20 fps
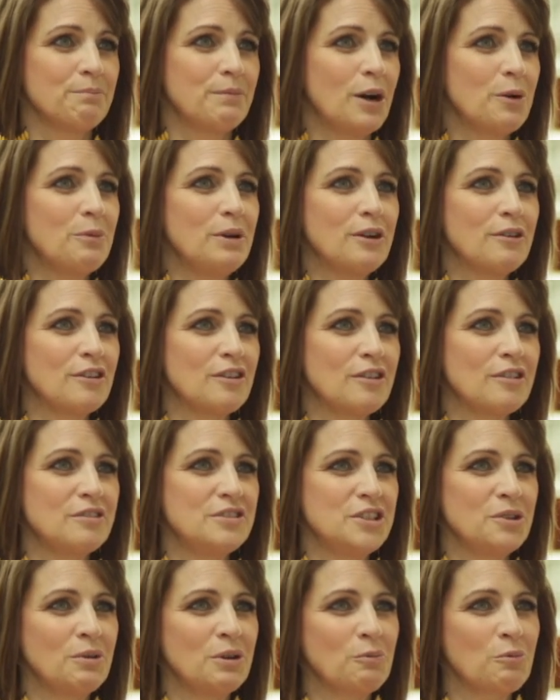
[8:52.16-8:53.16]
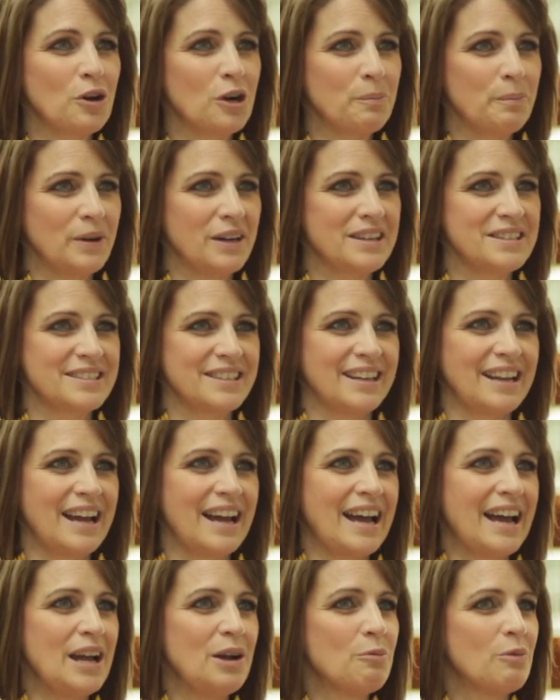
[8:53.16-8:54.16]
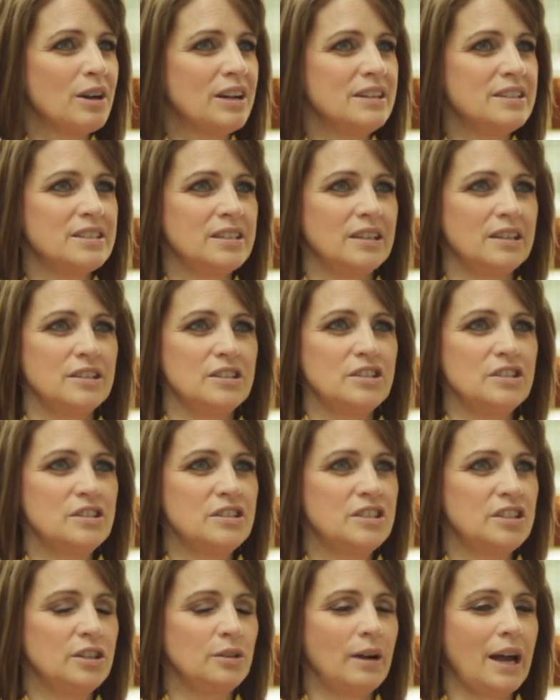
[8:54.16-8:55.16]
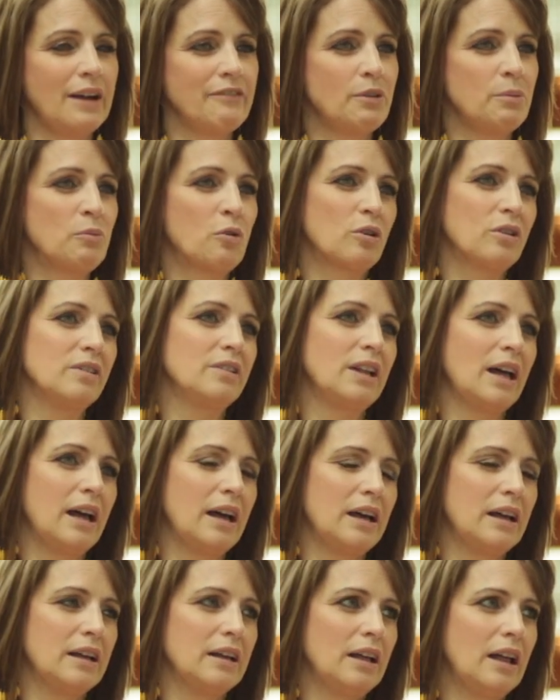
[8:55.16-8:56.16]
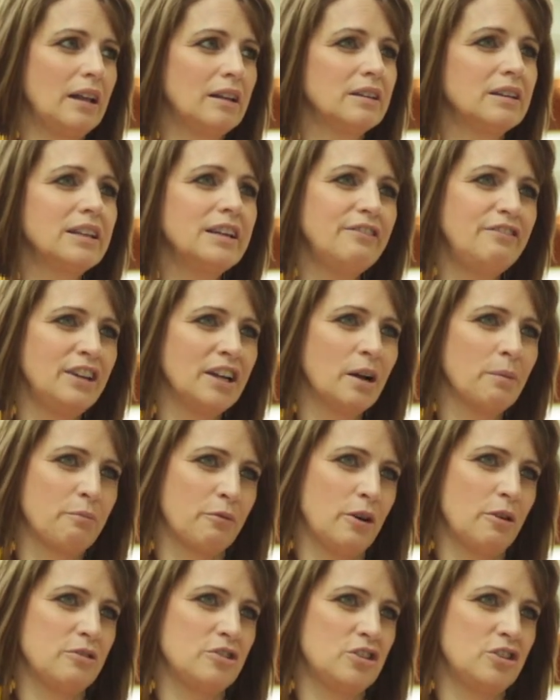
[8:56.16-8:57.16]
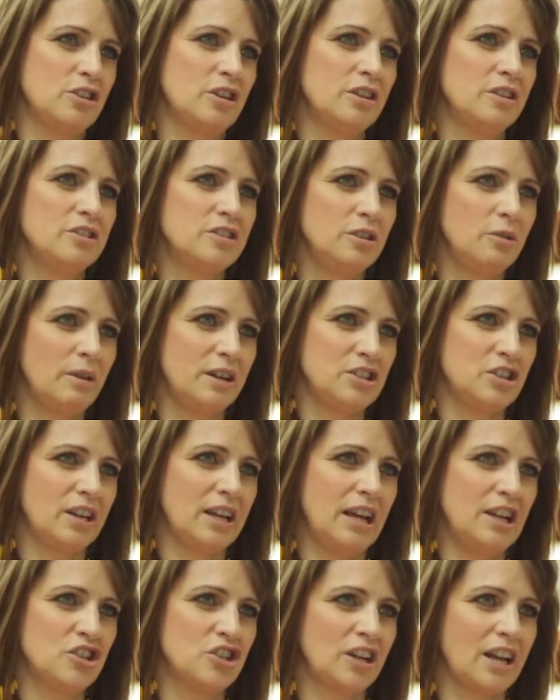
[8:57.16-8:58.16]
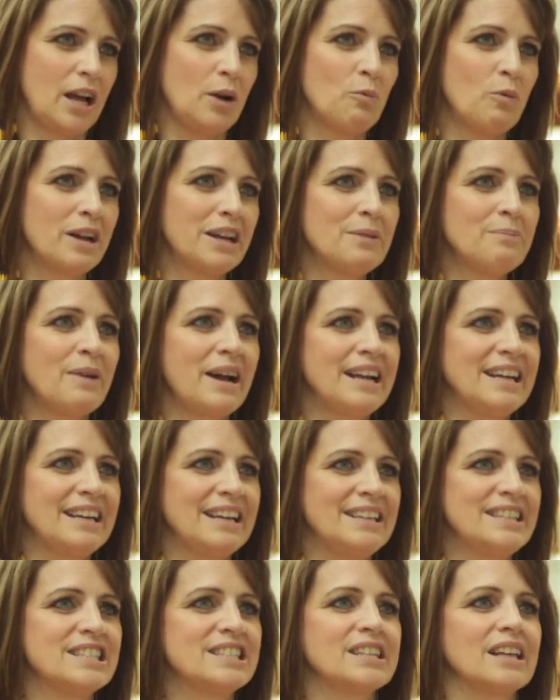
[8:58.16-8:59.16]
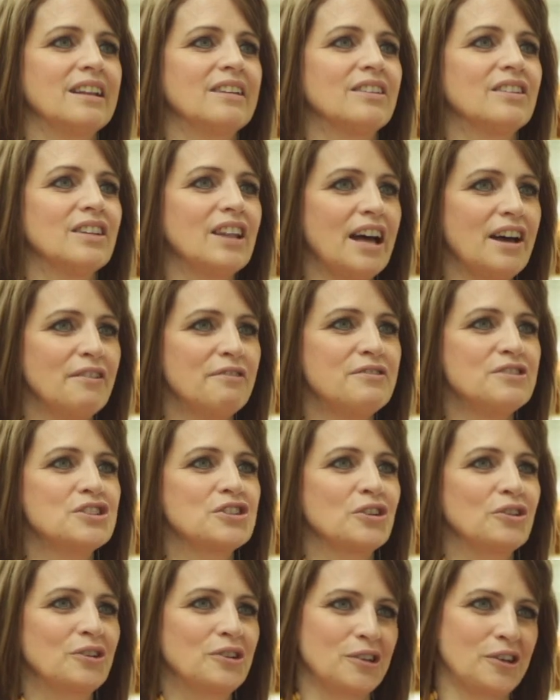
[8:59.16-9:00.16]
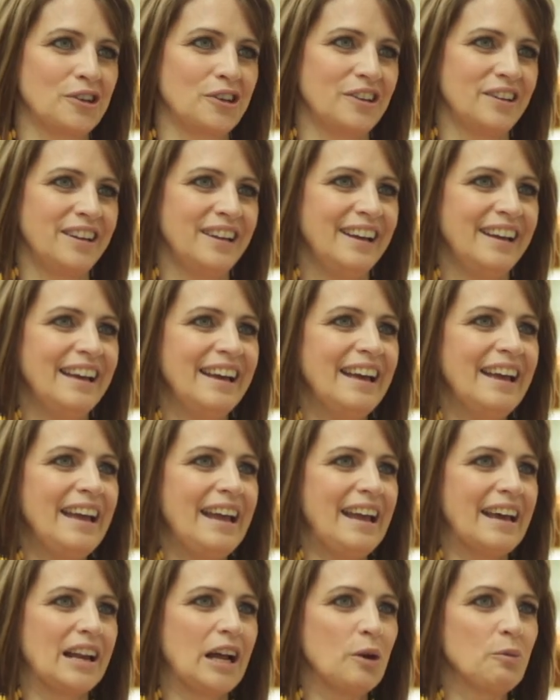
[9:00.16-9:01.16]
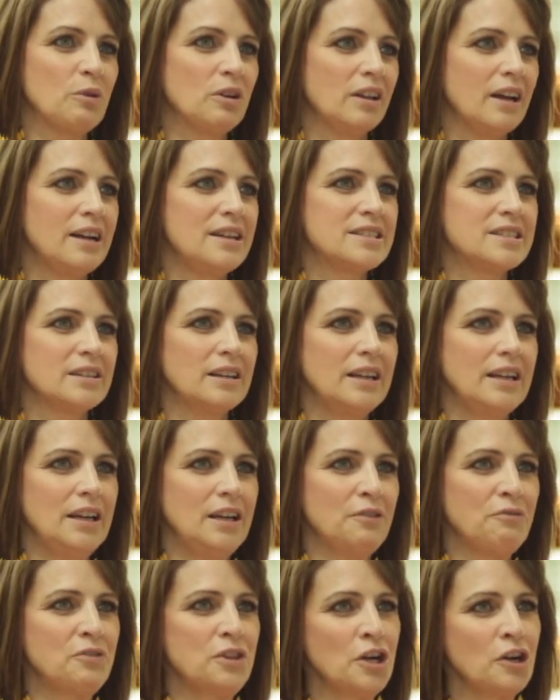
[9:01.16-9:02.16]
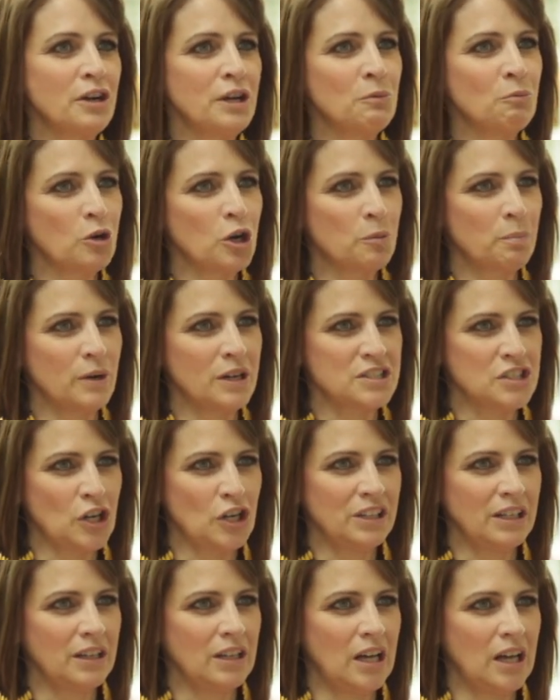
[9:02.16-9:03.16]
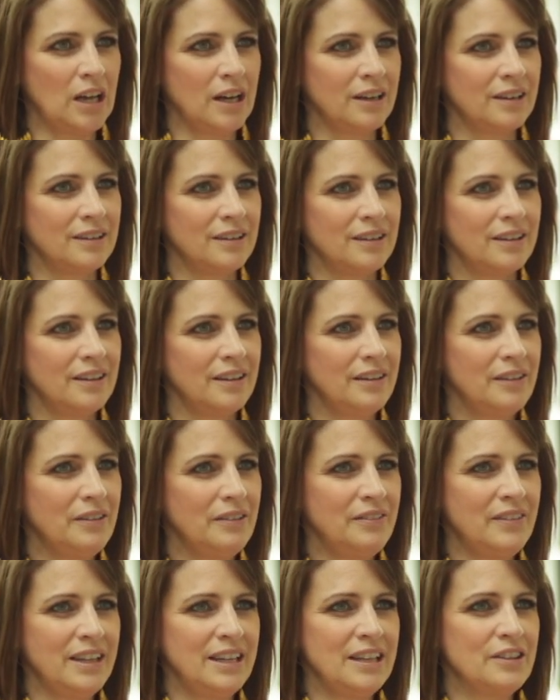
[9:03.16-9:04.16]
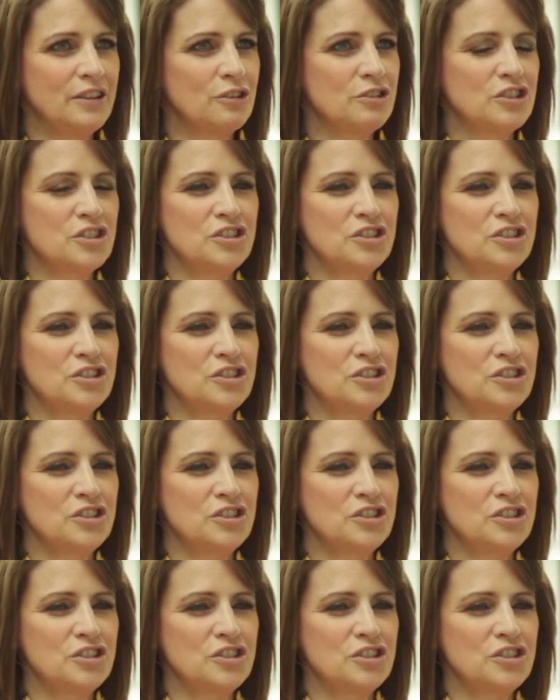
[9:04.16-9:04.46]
but we were doing workbooks, and I wanted to, to have a more uh, a living approach to education. I wanted my kids to love to learn. And I realized if they're in workbooks all day long, then they're